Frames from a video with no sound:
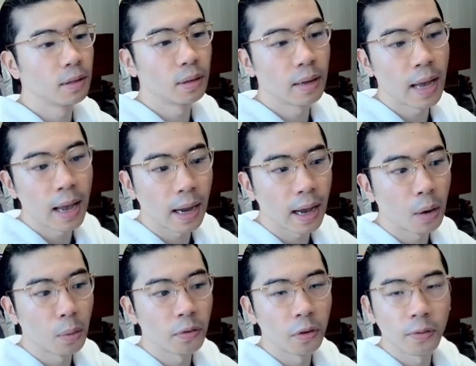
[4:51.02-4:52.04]
hang out
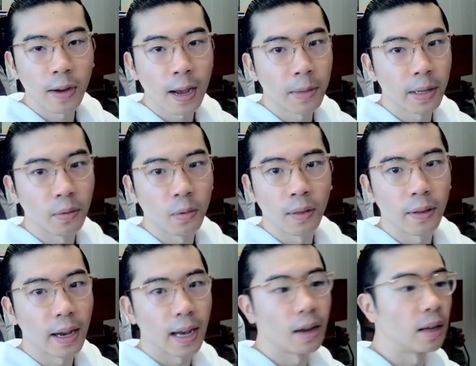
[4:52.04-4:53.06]
with your family one
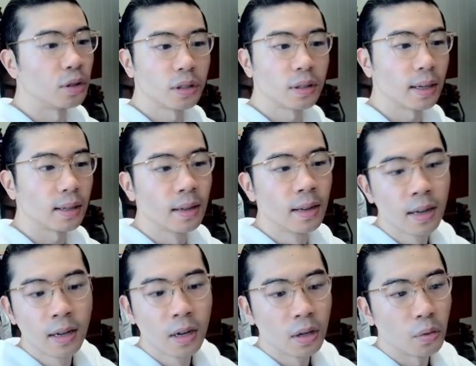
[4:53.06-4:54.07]
day and just like
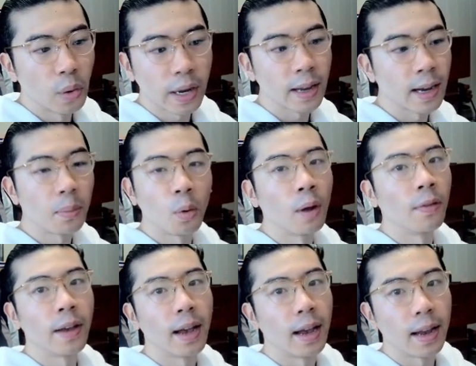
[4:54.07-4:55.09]
waking up one
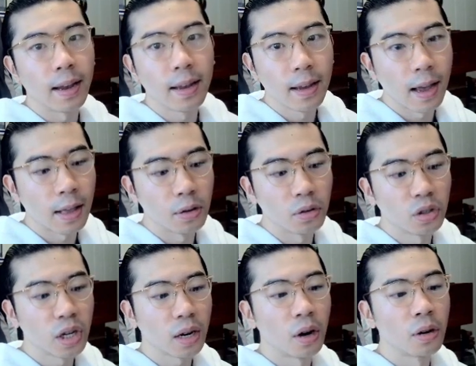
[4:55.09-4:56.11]
day and you
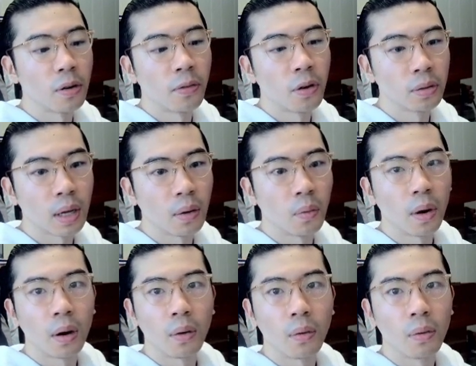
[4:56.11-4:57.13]
check on your phone, it's like,
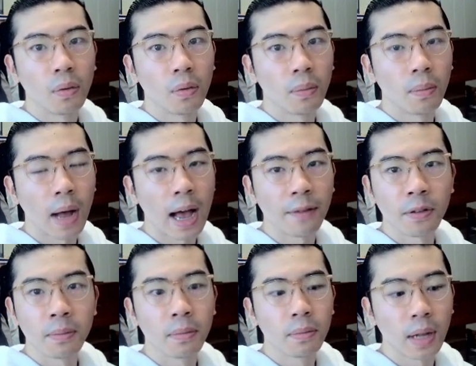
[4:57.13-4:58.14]
whoa, half
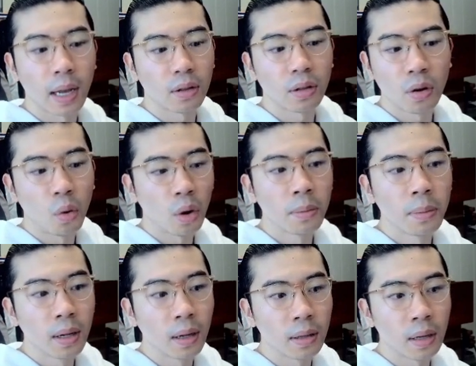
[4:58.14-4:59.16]
a like
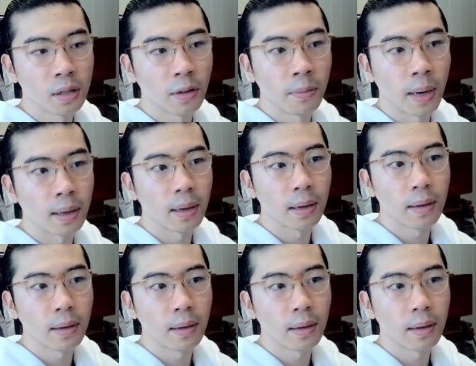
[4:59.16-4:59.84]
$250,000 of my